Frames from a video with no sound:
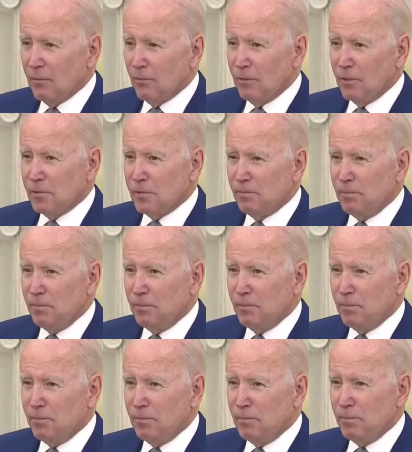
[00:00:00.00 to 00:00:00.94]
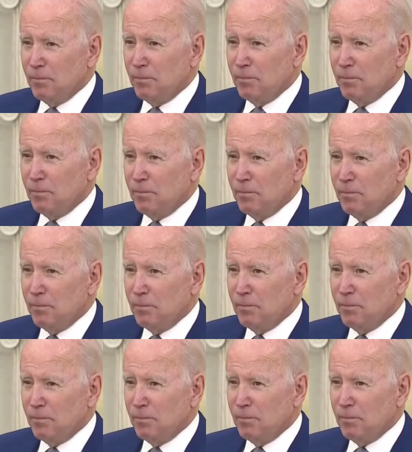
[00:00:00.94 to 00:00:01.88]
respect the Fed,
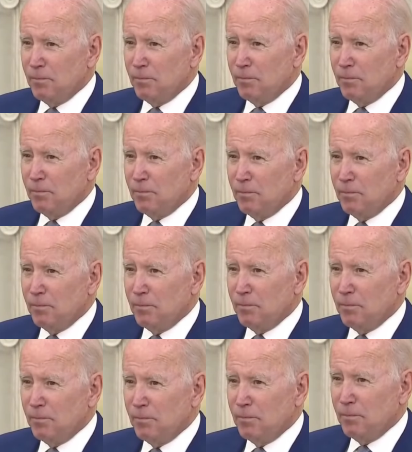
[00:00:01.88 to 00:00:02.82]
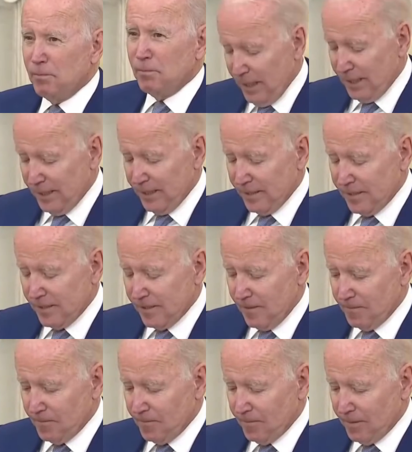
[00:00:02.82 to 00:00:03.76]
respect the Fed's independence,
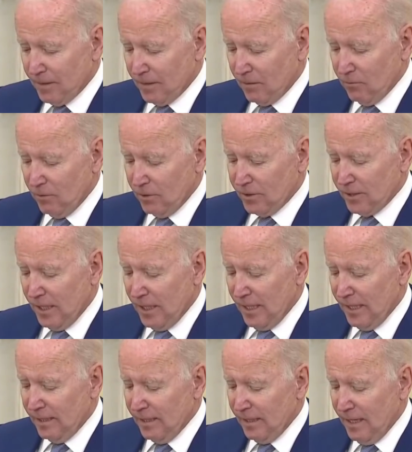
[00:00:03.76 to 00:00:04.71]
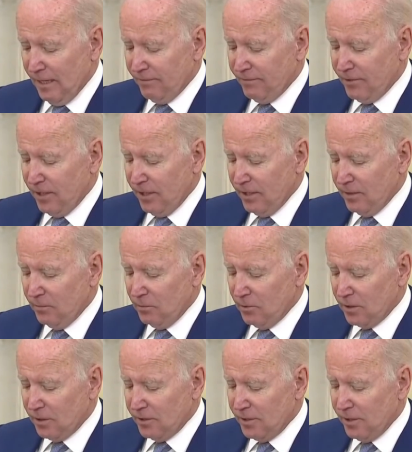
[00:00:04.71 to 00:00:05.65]
which I have done and will
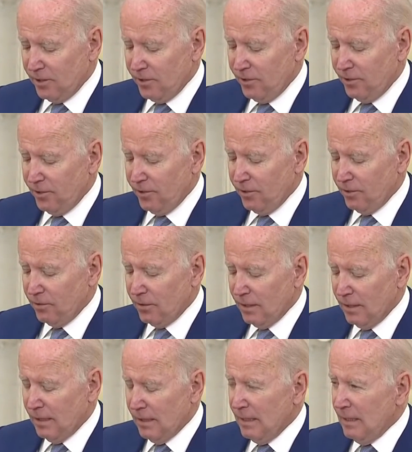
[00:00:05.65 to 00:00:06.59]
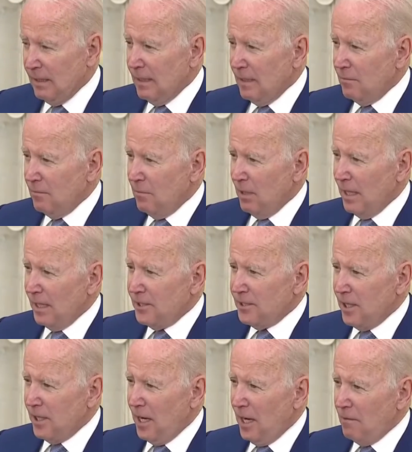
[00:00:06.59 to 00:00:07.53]
continue to do. My
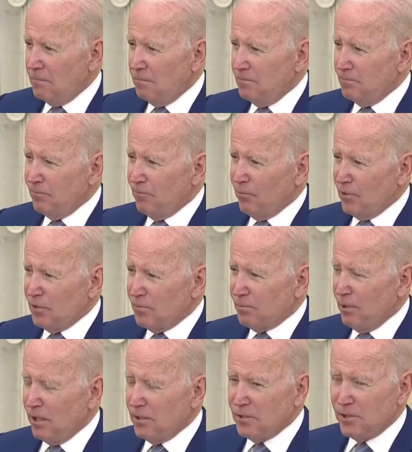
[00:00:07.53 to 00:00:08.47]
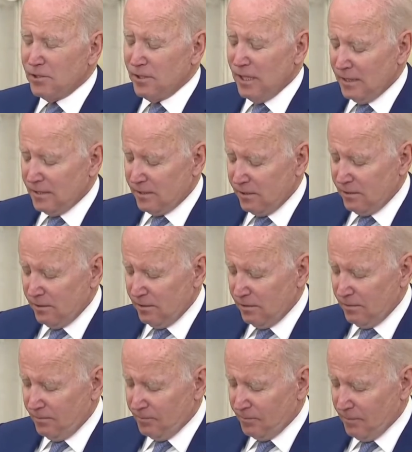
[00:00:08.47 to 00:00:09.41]
job as president is not to
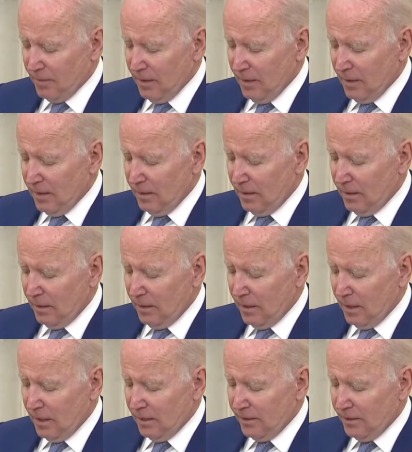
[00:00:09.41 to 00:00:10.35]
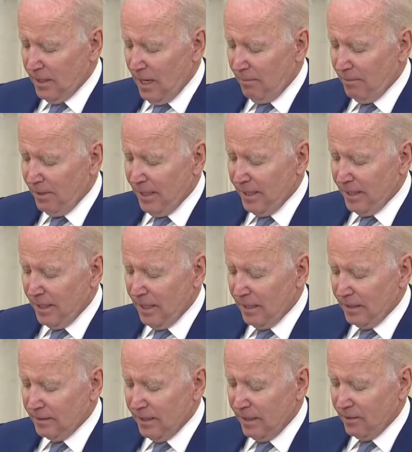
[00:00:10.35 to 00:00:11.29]
uh, nominate
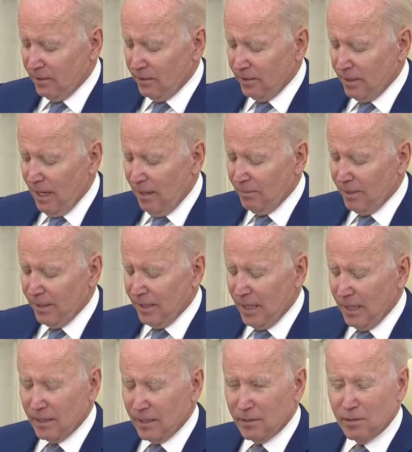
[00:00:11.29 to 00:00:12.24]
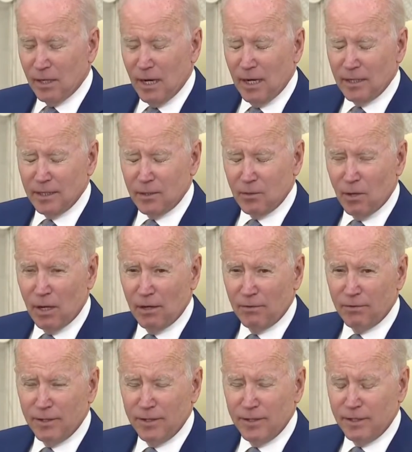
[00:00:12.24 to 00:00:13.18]
highly, not only nominate highly, highly
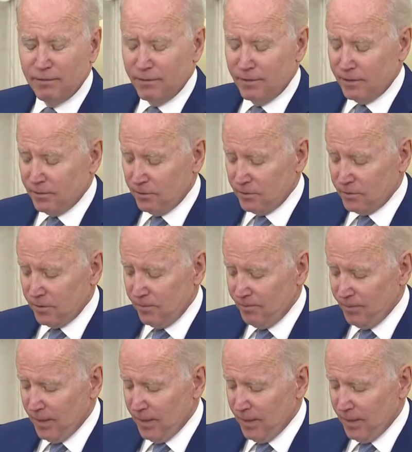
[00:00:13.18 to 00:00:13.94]
qualified individuals